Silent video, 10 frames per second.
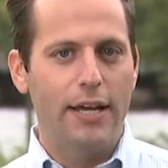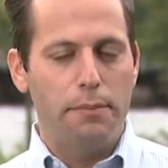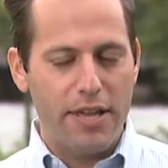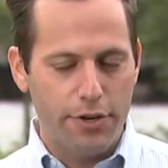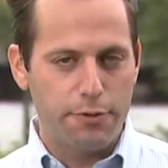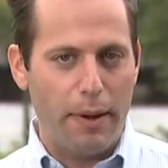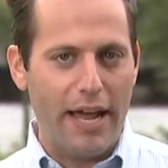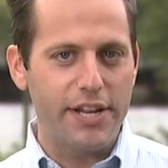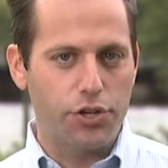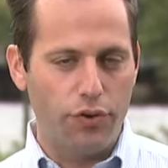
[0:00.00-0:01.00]
Peter's
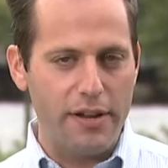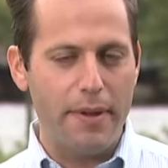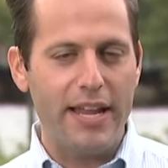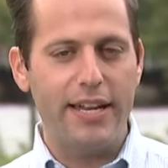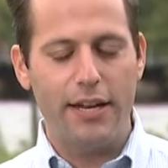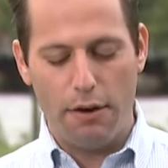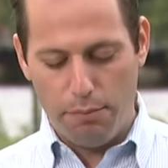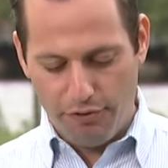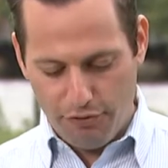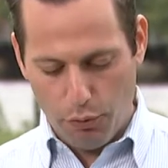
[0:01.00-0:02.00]
body, cremated
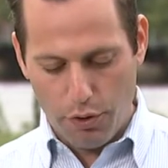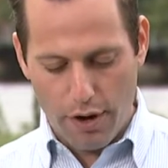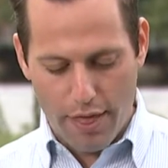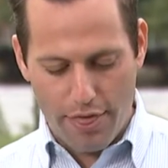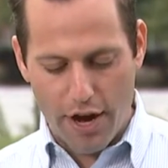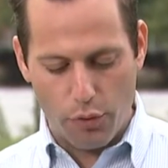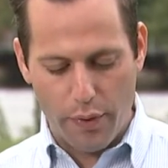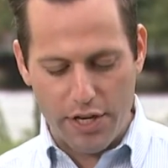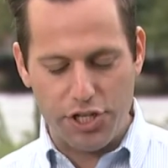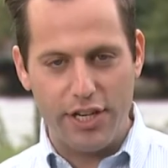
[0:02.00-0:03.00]
before their
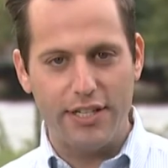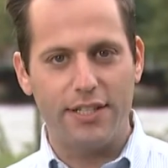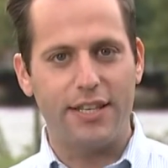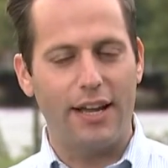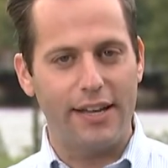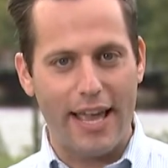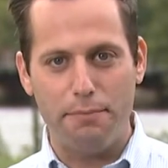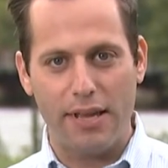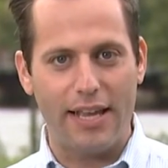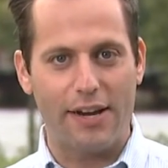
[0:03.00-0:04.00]
wishes, again,
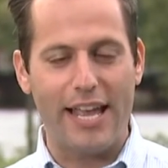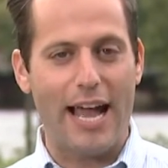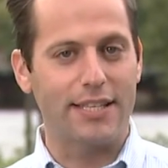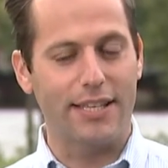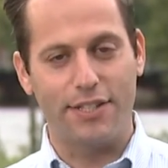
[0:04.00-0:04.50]
picking out a casket.